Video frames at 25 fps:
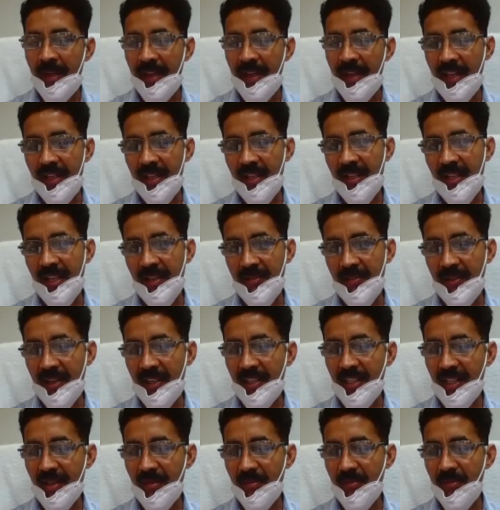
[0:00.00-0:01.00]
and I
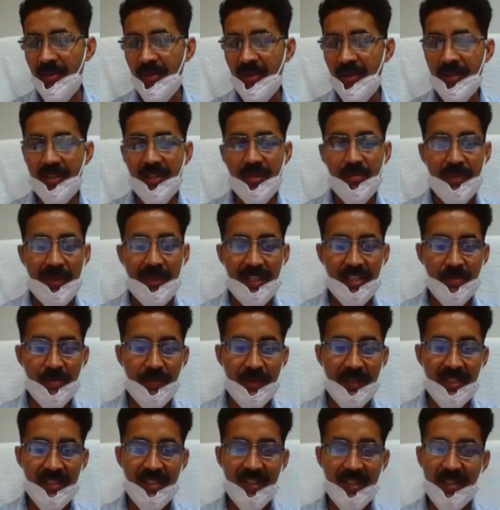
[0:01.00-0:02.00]
welcome all the
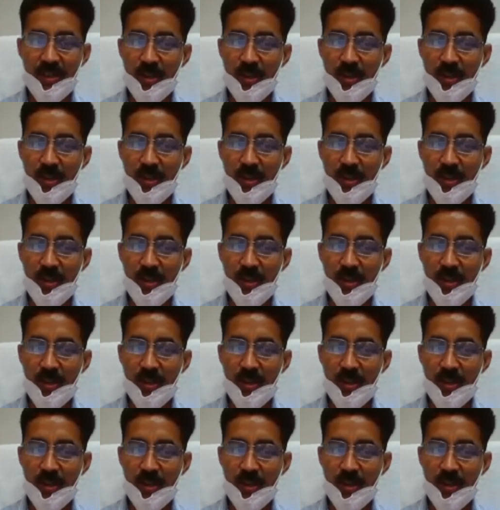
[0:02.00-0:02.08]
participants.